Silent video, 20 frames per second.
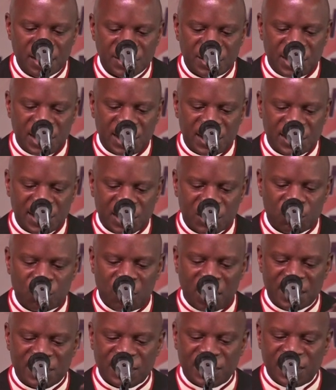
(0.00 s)
Jesus
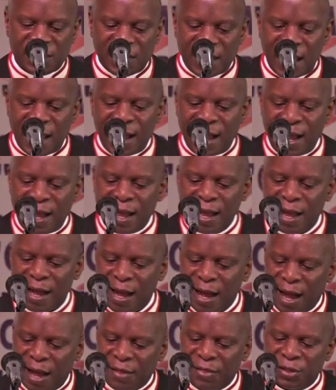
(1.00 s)
was there
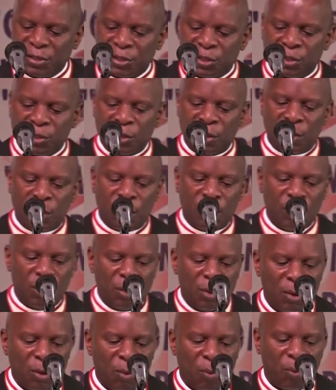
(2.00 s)
at the shore
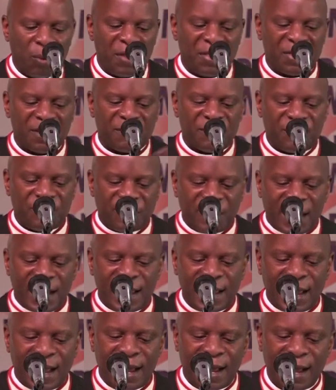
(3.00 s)
with the
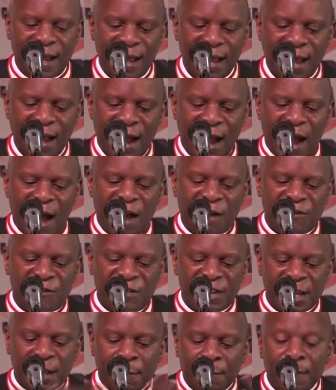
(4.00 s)
fire,
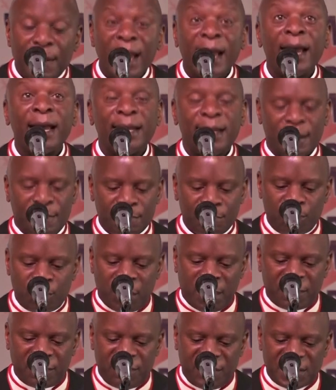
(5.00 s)
having made
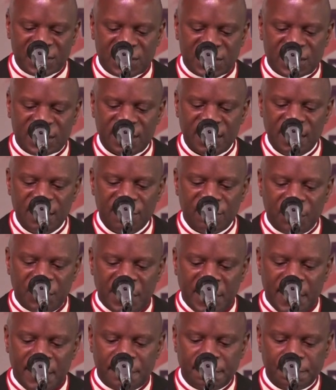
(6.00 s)
breakfast for
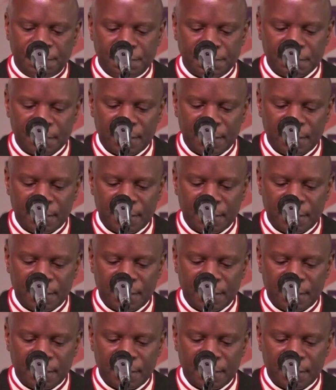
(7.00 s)
them.